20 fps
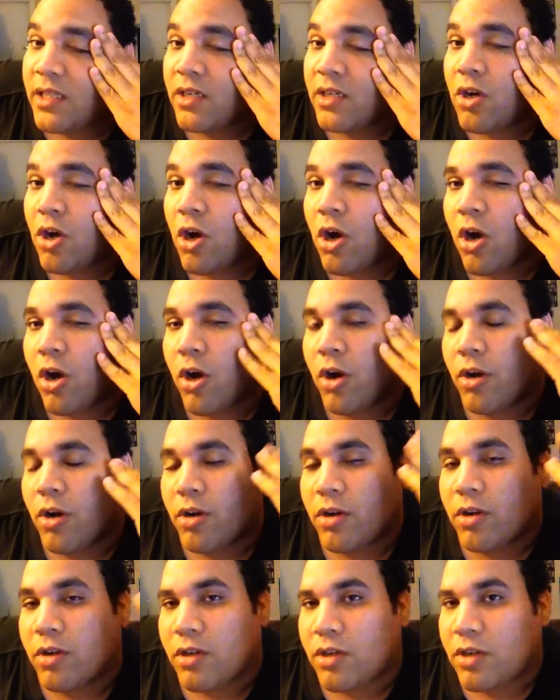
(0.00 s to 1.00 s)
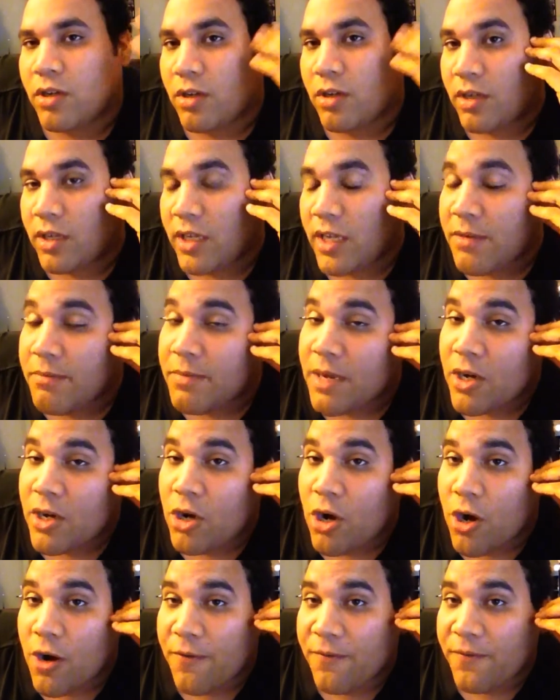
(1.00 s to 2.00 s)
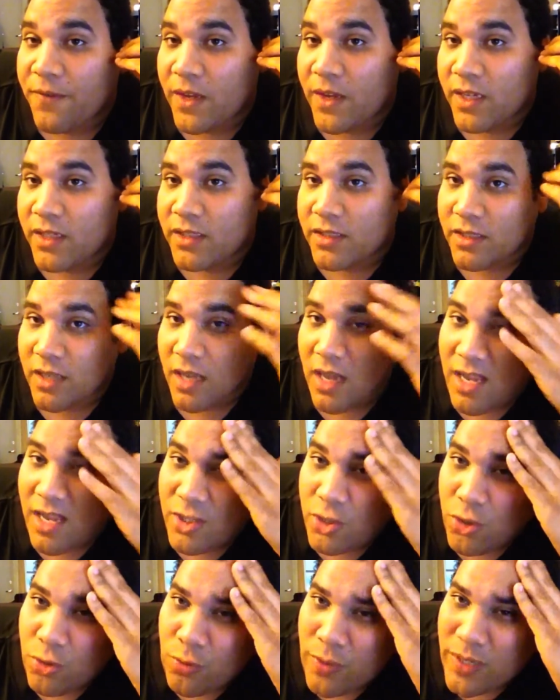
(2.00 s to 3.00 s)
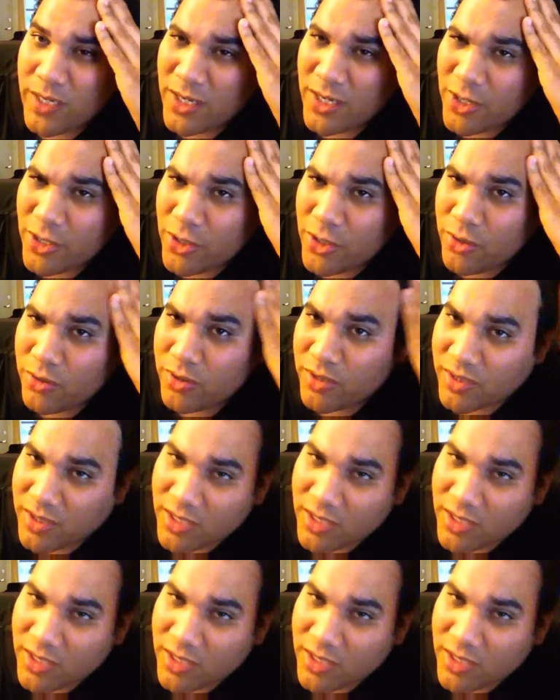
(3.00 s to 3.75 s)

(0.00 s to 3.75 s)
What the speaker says: car, getting my car fixed. I do read the news and